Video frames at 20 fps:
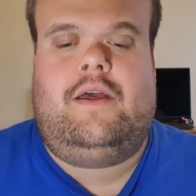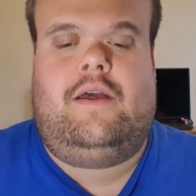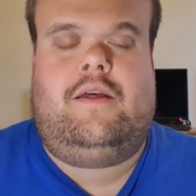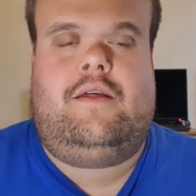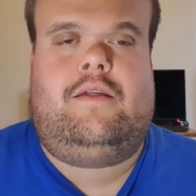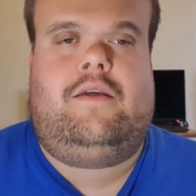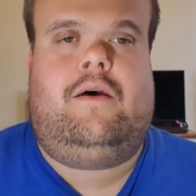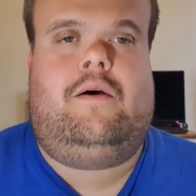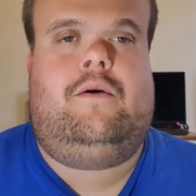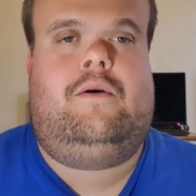
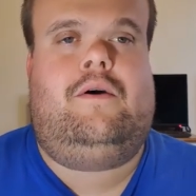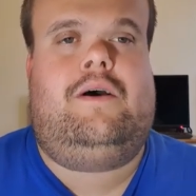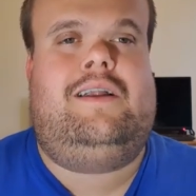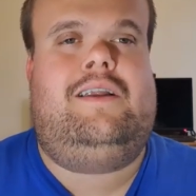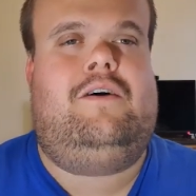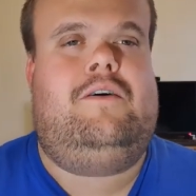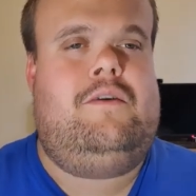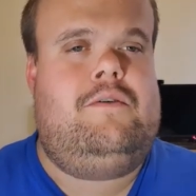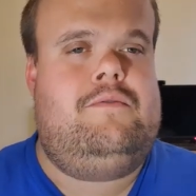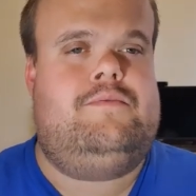So a
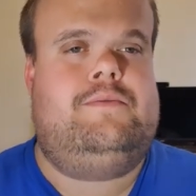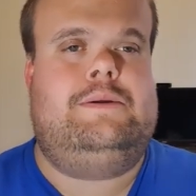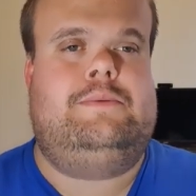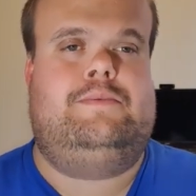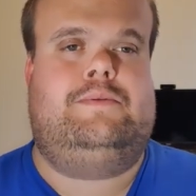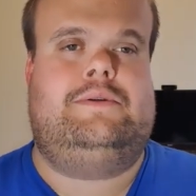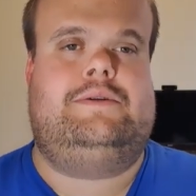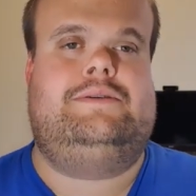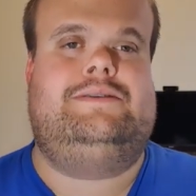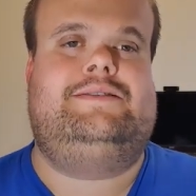lot of
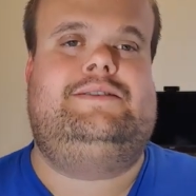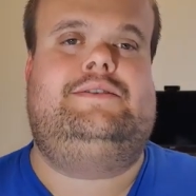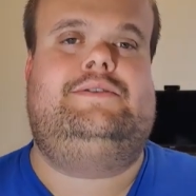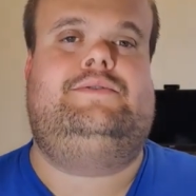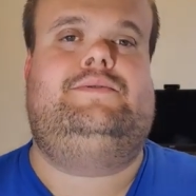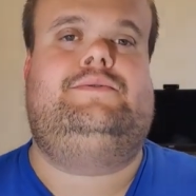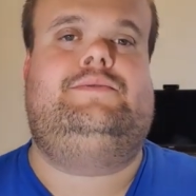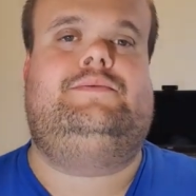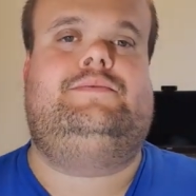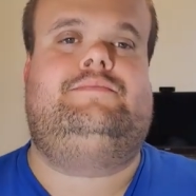people are
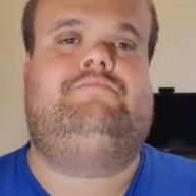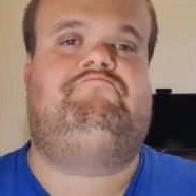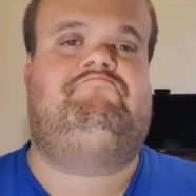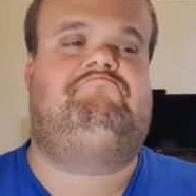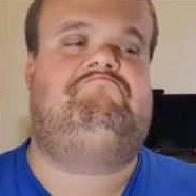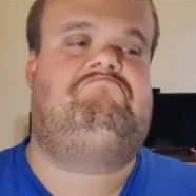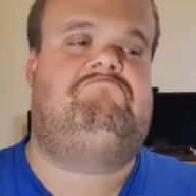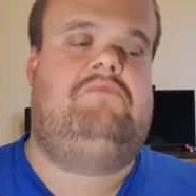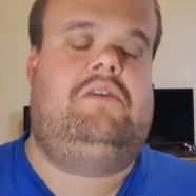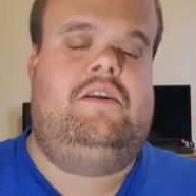still
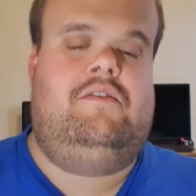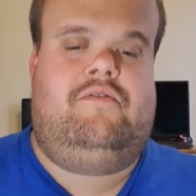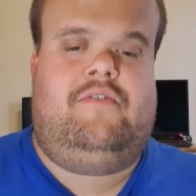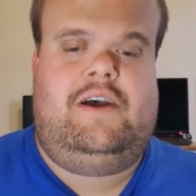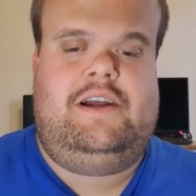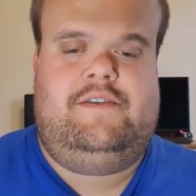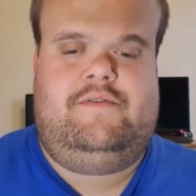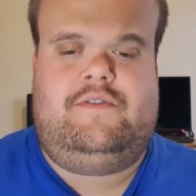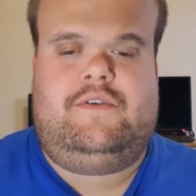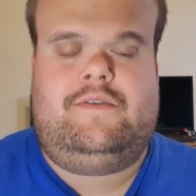in
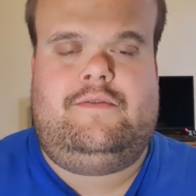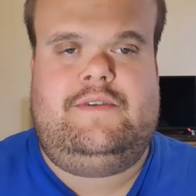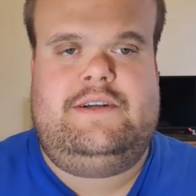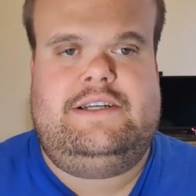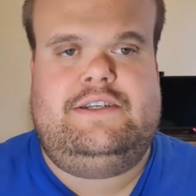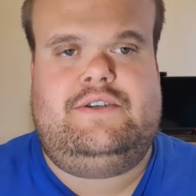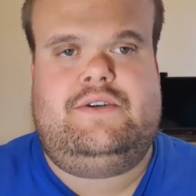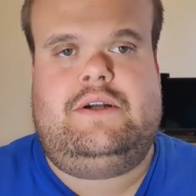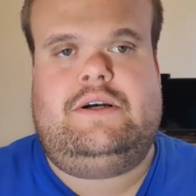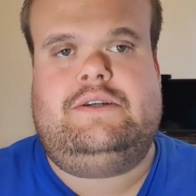favor of
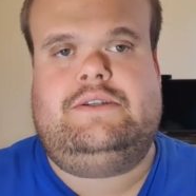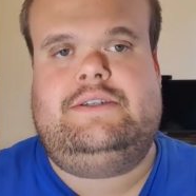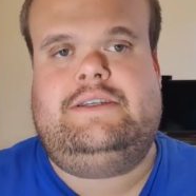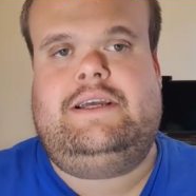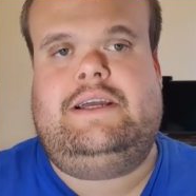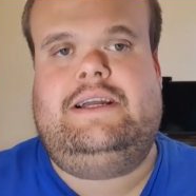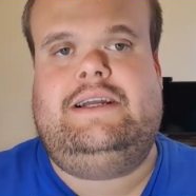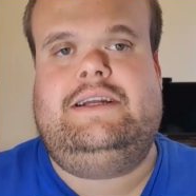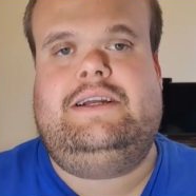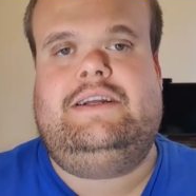Israel,
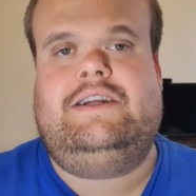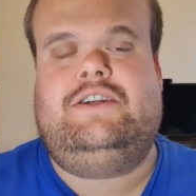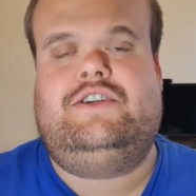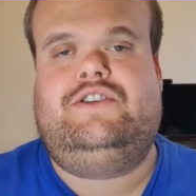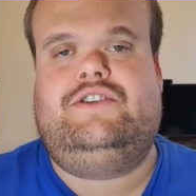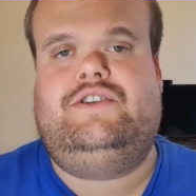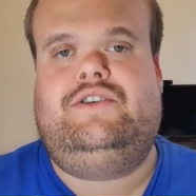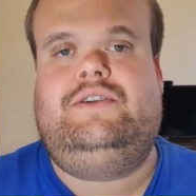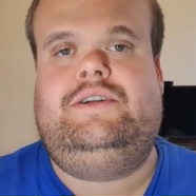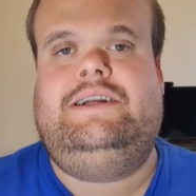saying
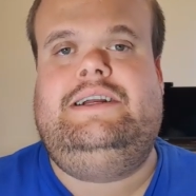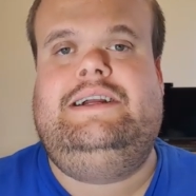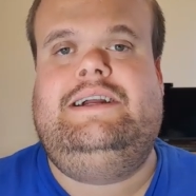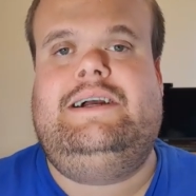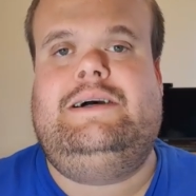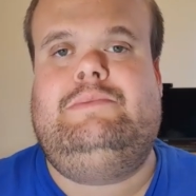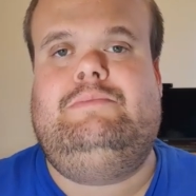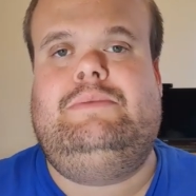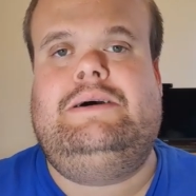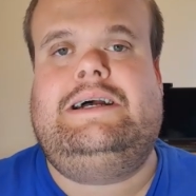should he
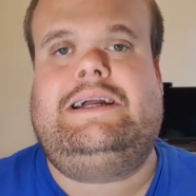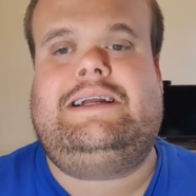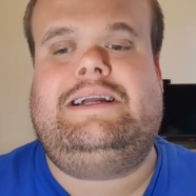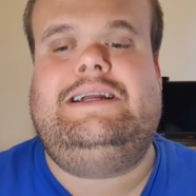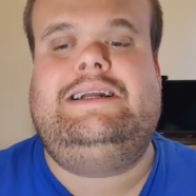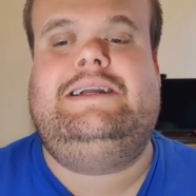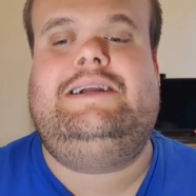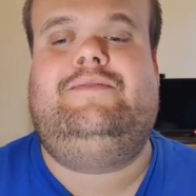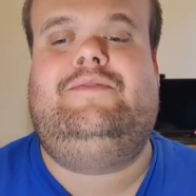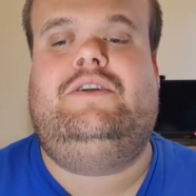come back
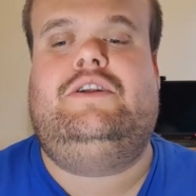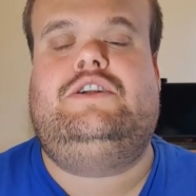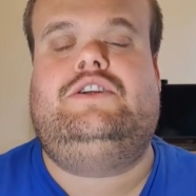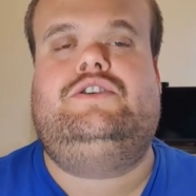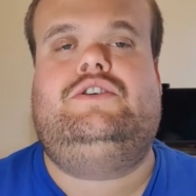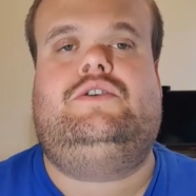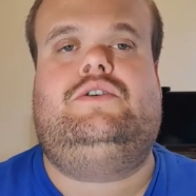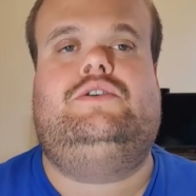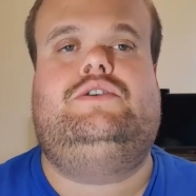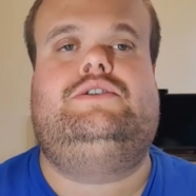and given a
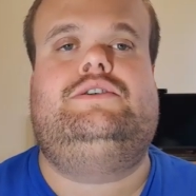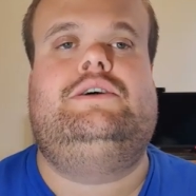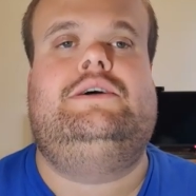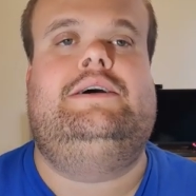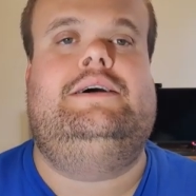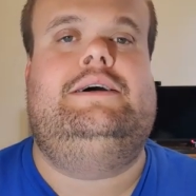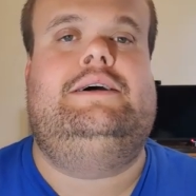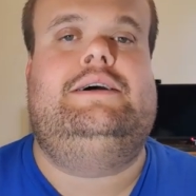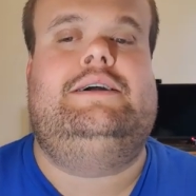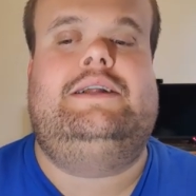chance
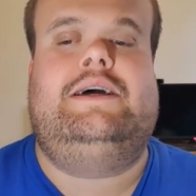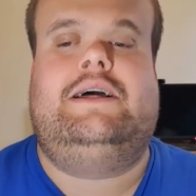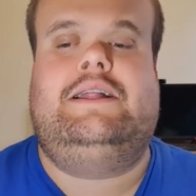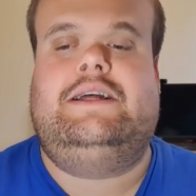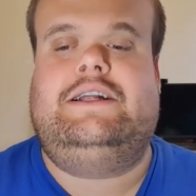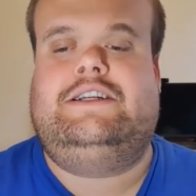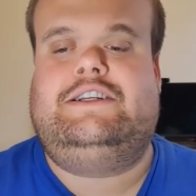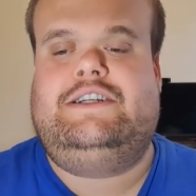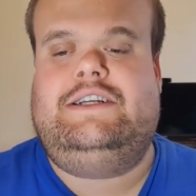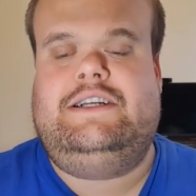now
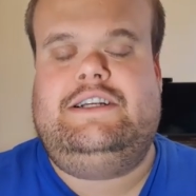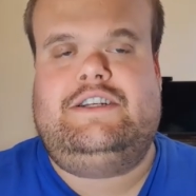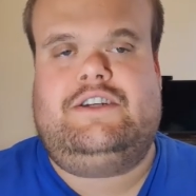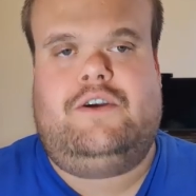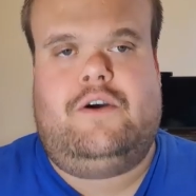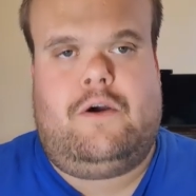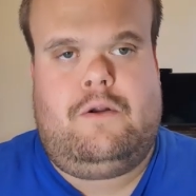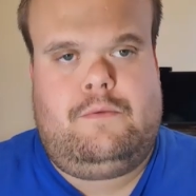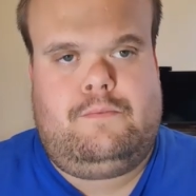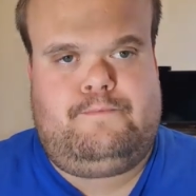that she's
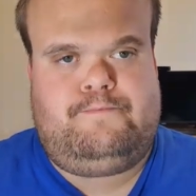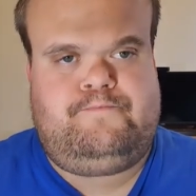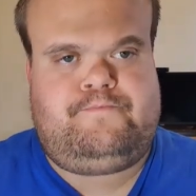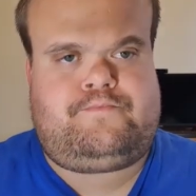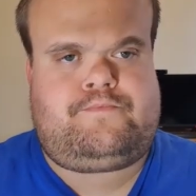gone.